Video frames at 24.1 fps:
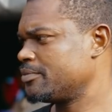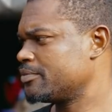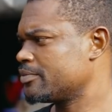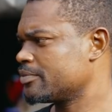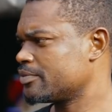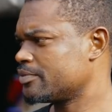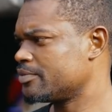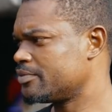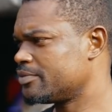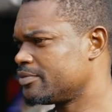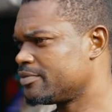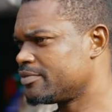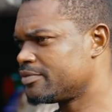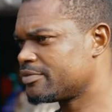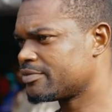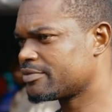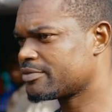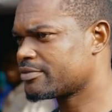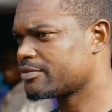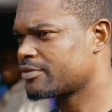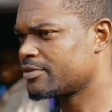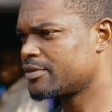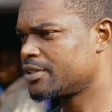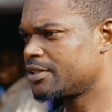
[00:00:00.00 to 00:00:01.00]

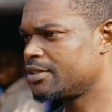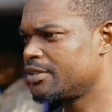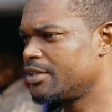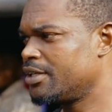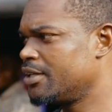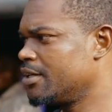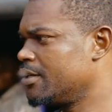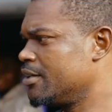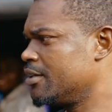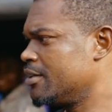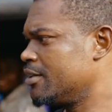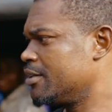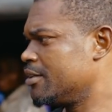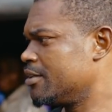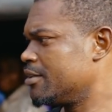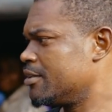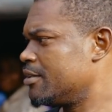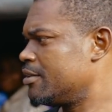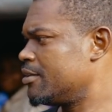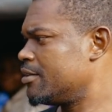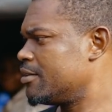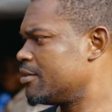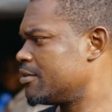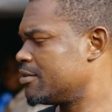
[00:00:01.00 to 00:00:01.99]

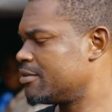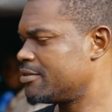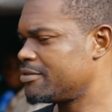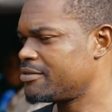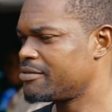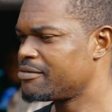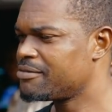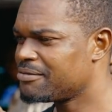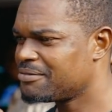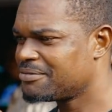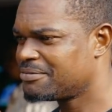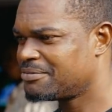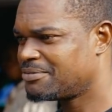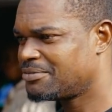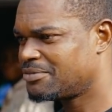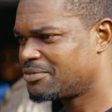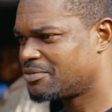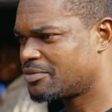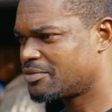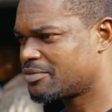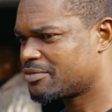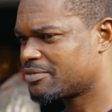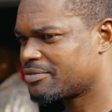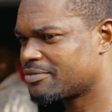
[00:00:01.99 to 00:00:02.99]

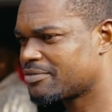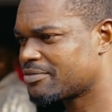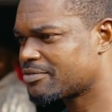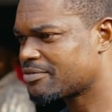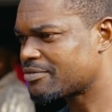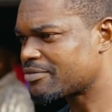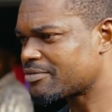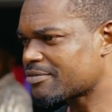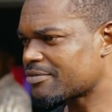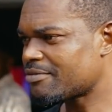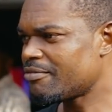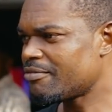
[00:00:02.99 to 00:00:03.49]
(silent)